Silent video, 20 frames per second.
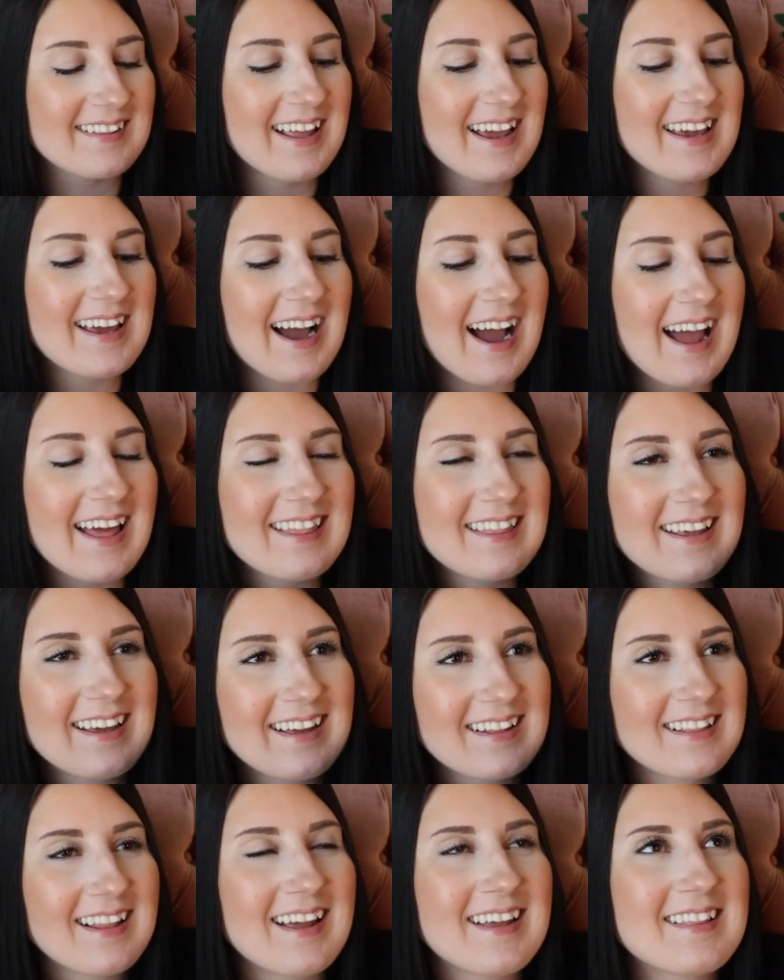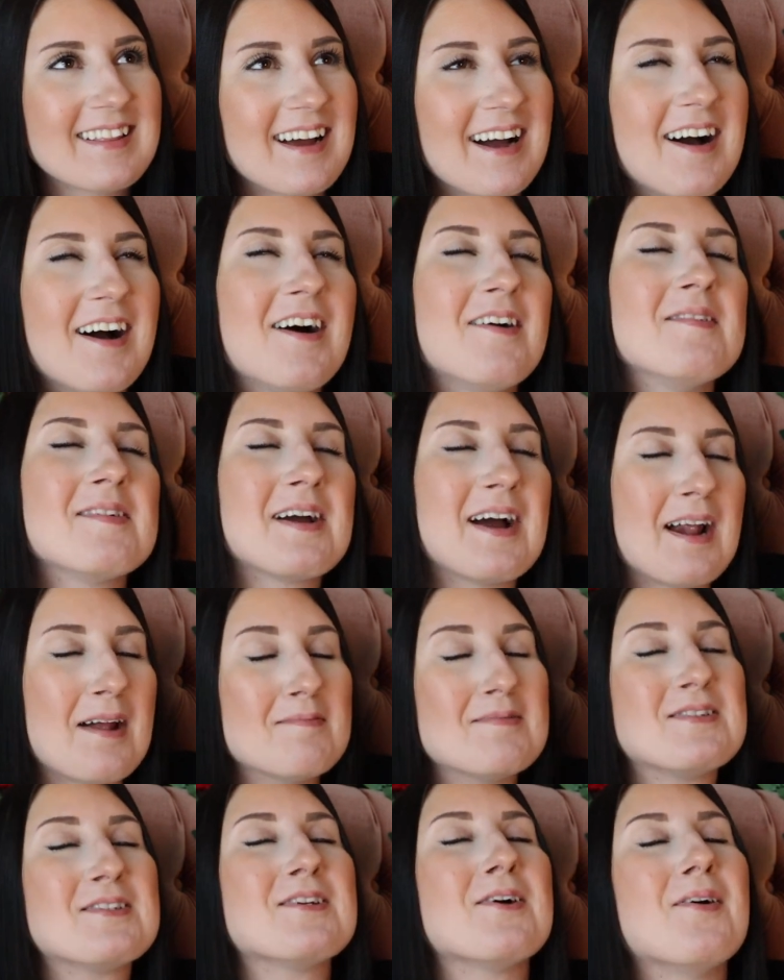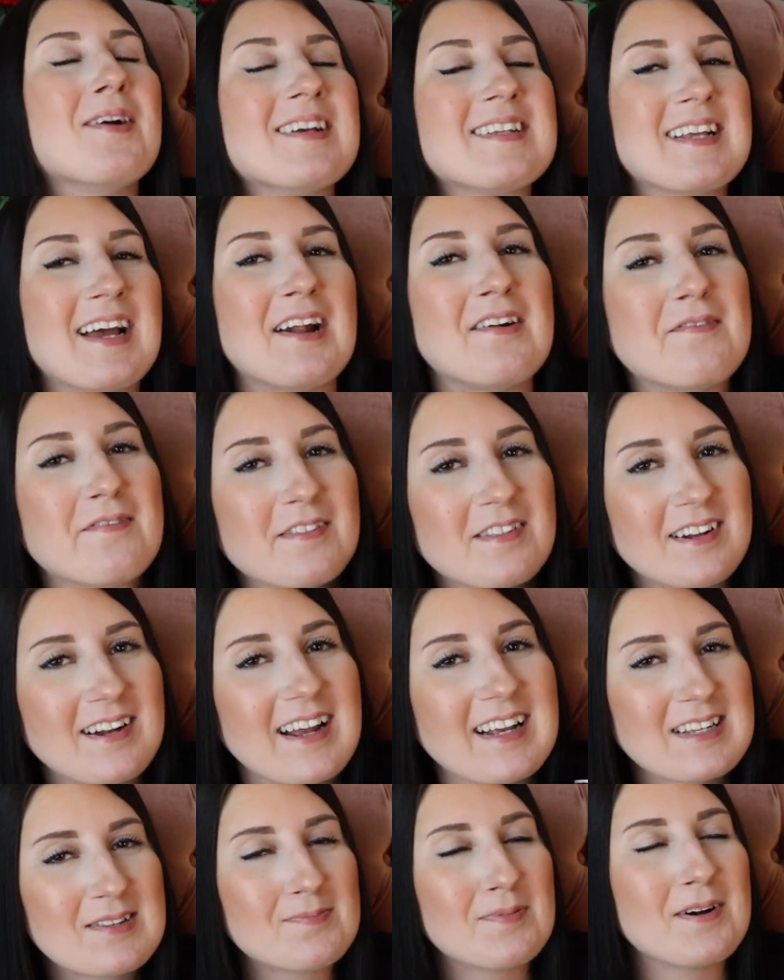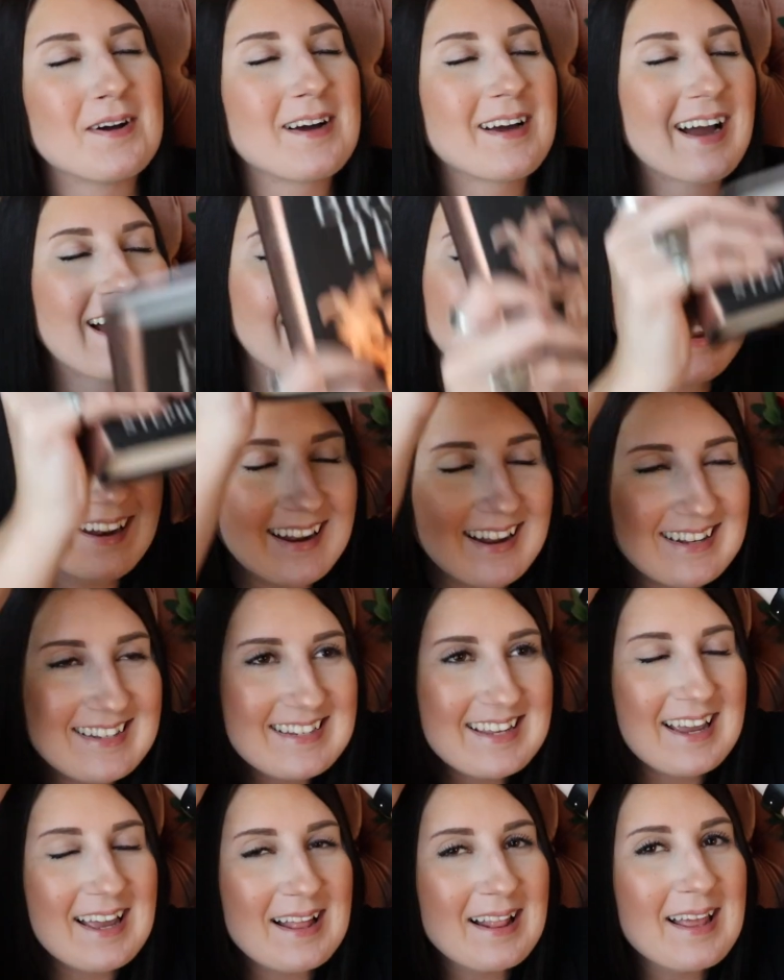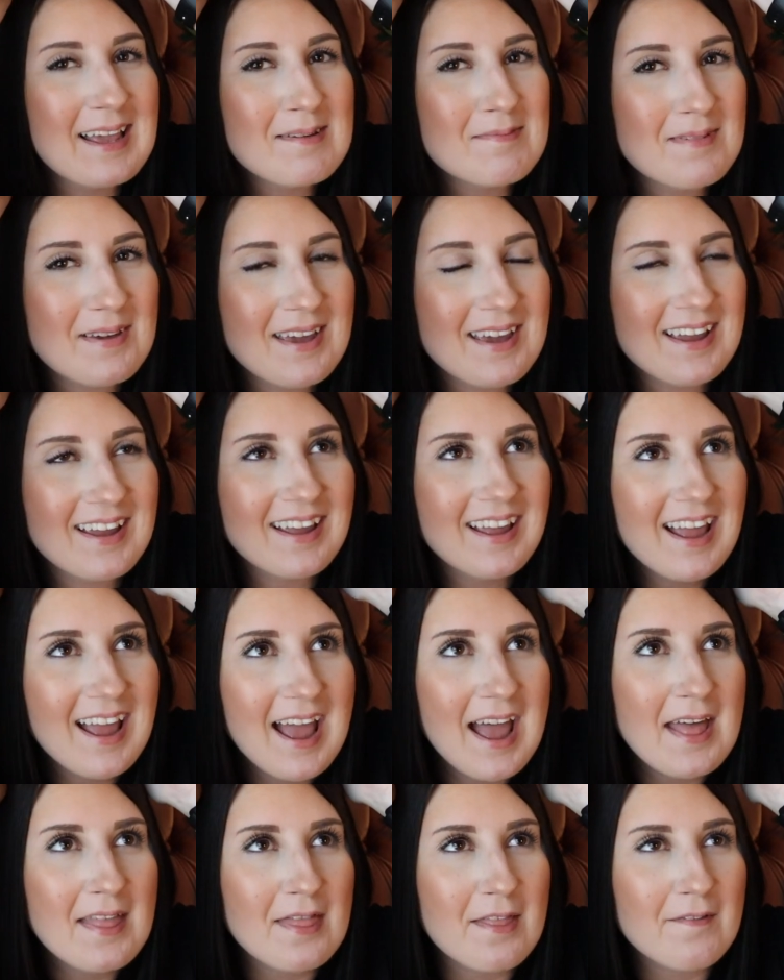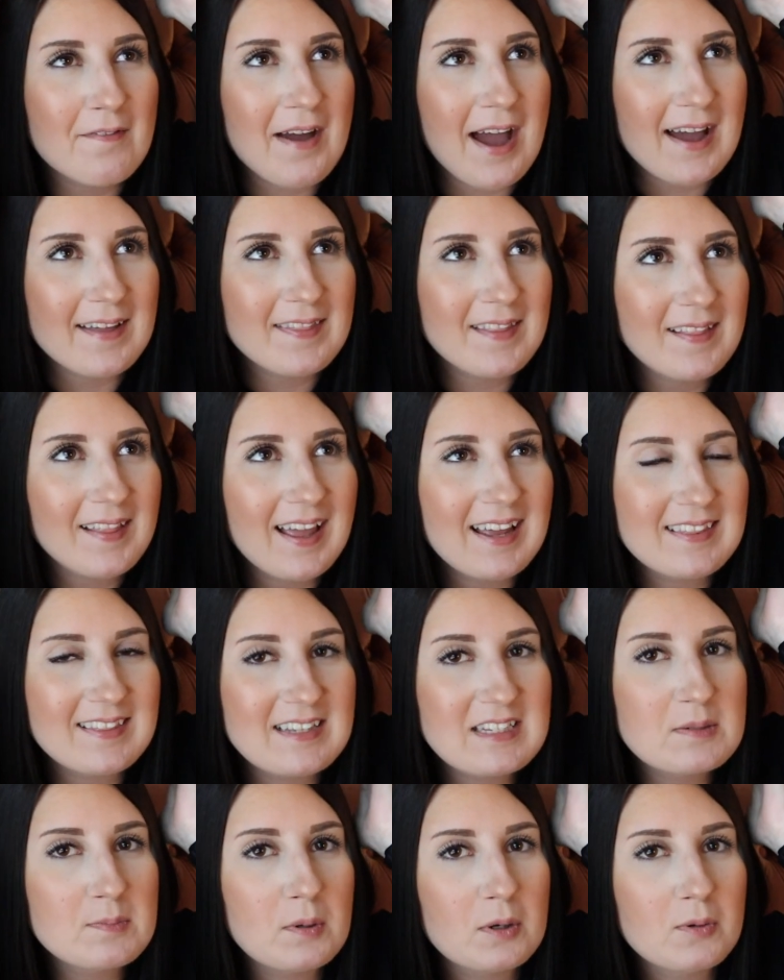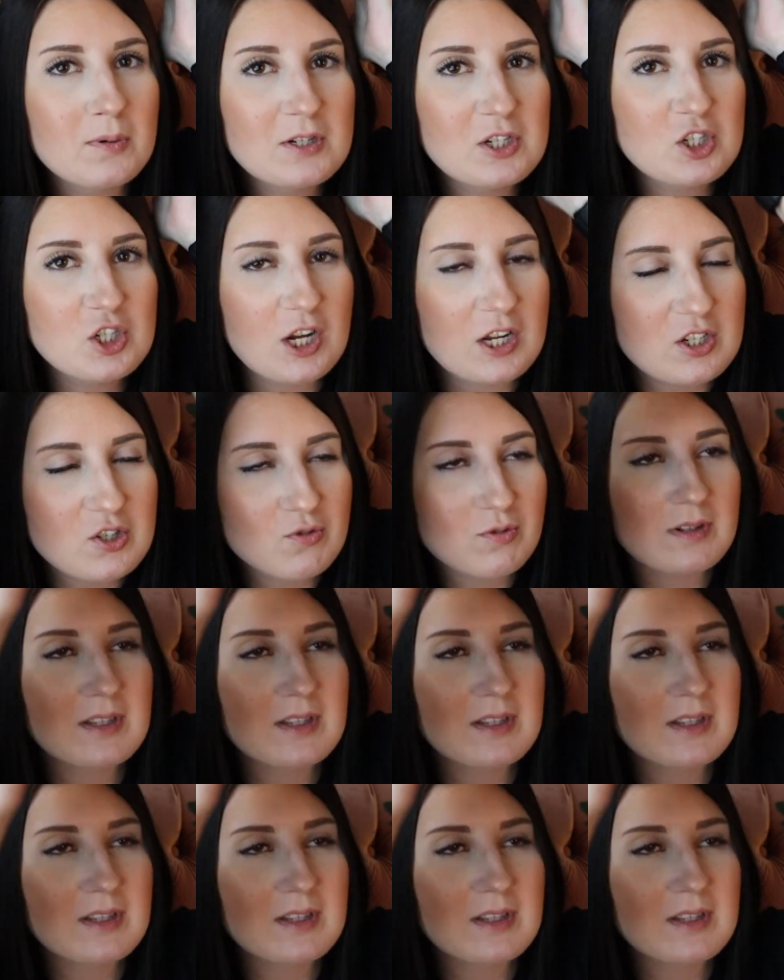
Like I think like oh my god, I'm so excited for the next book and it's killing me the fact that like this book was just